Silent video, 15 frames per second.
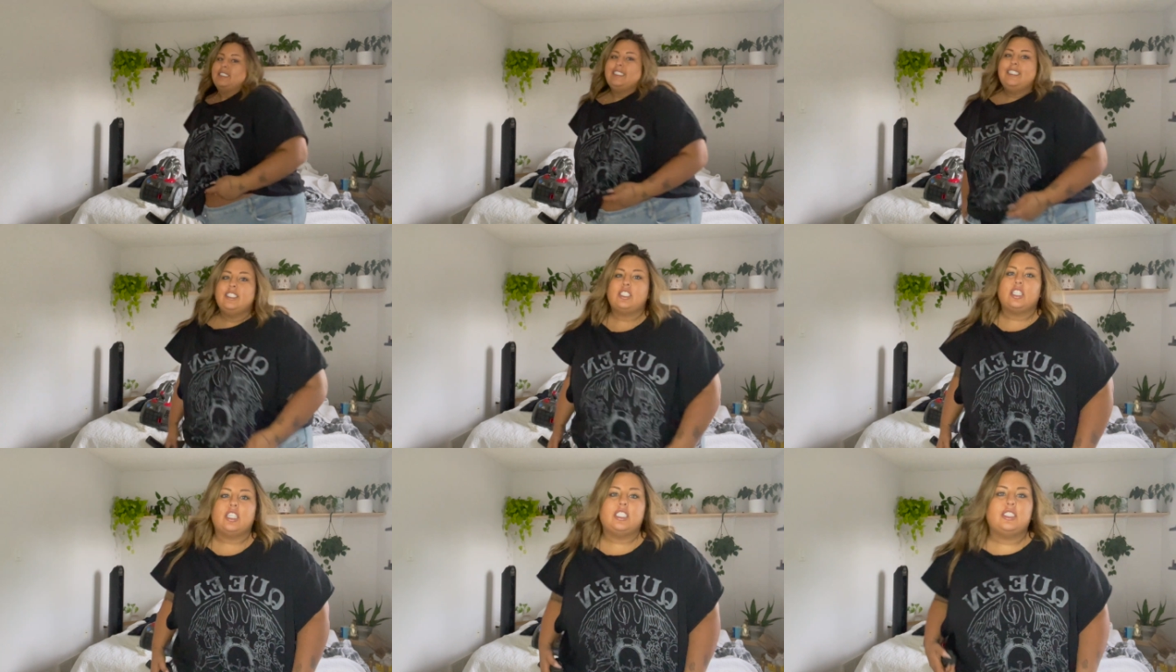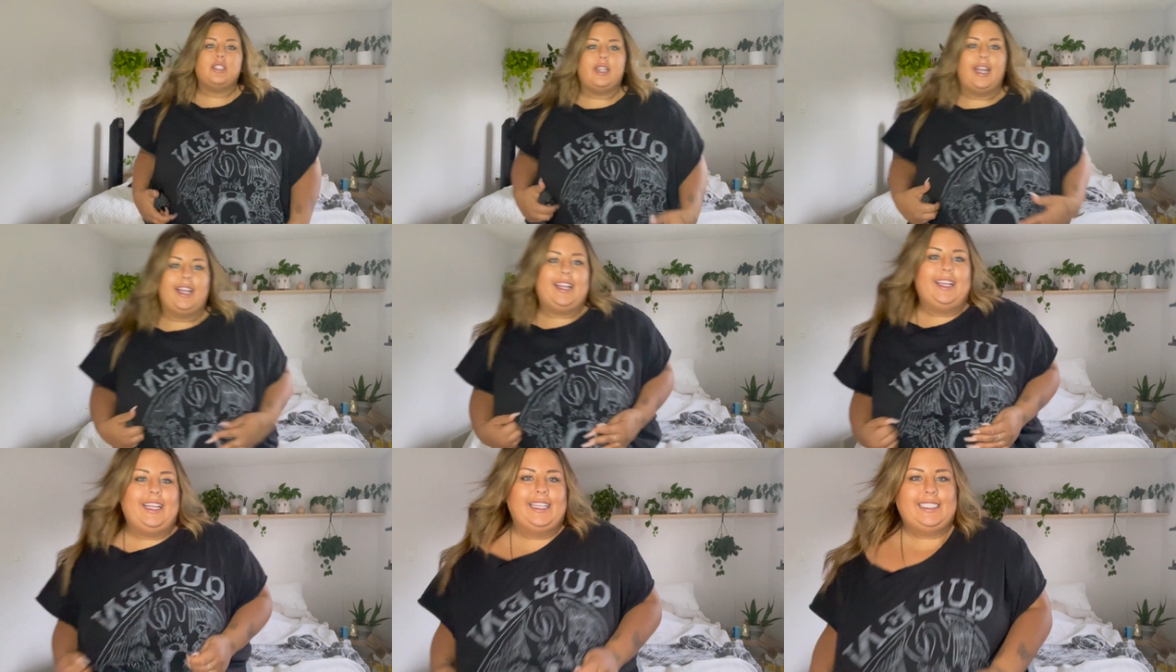t-shirt so that I
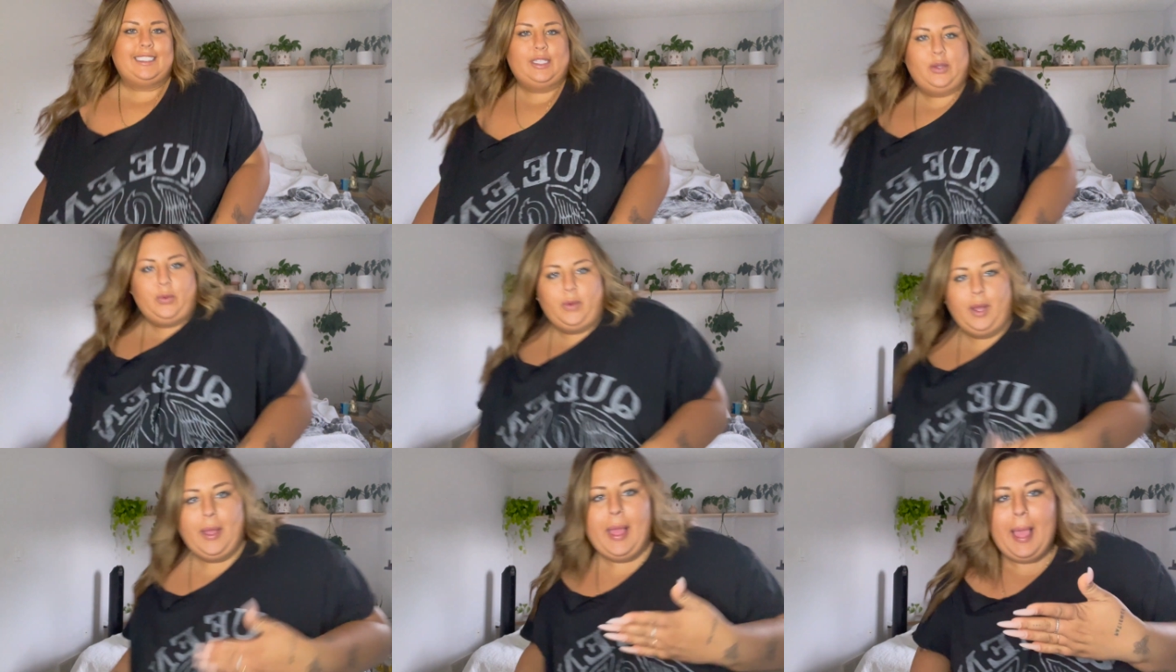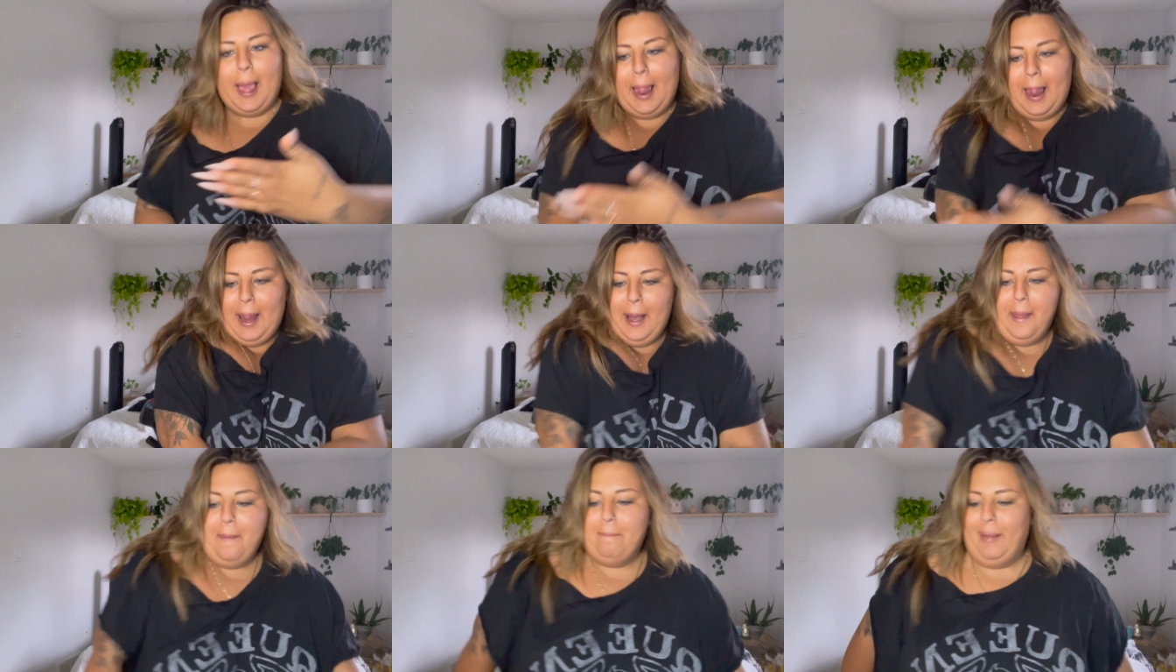could get to
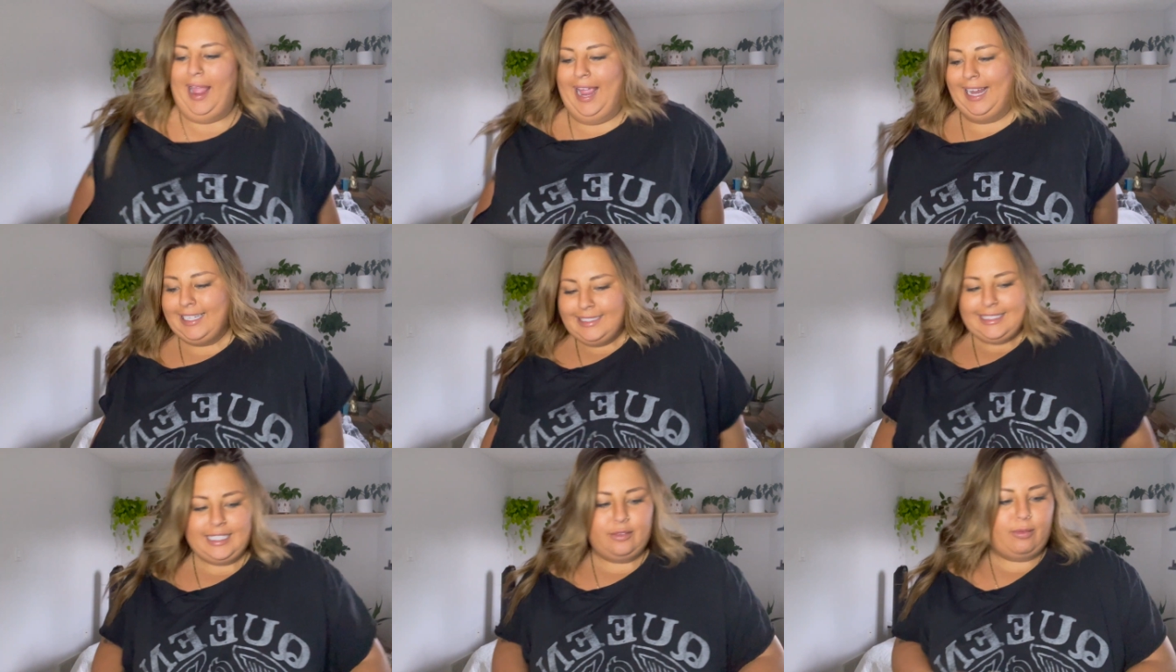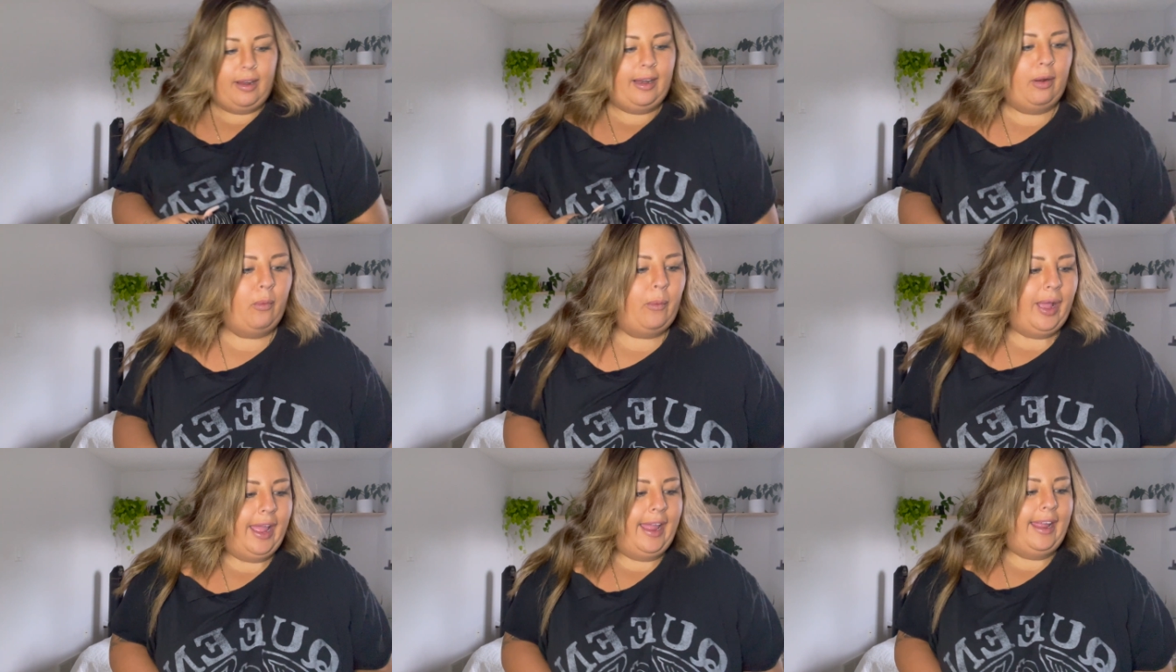painting right
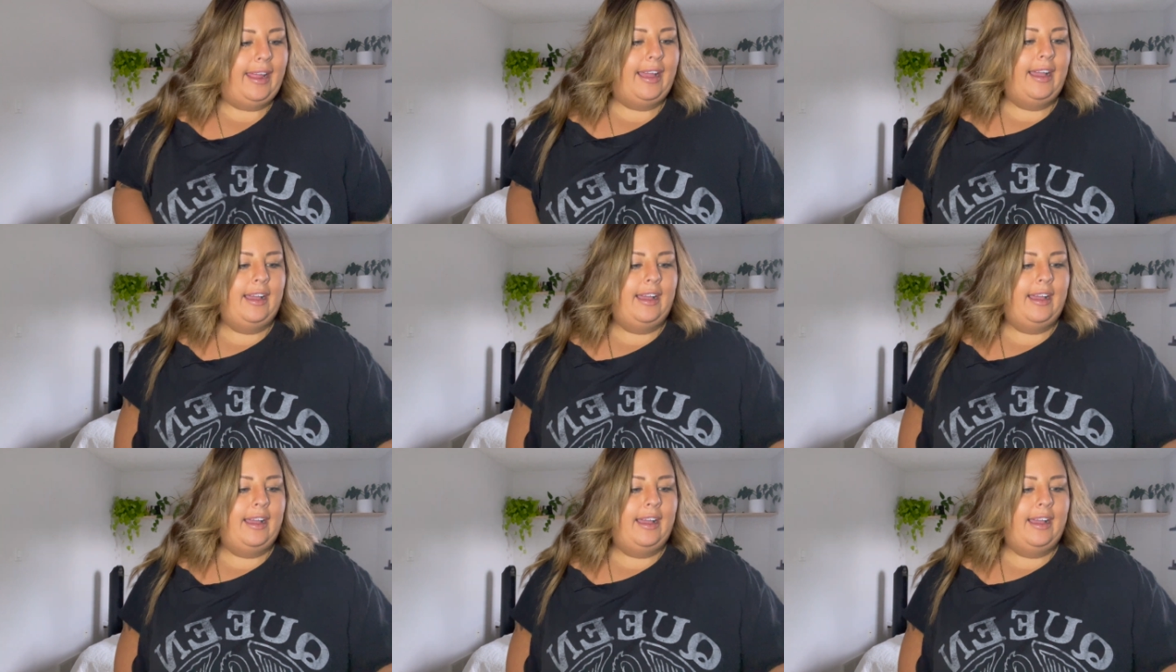away.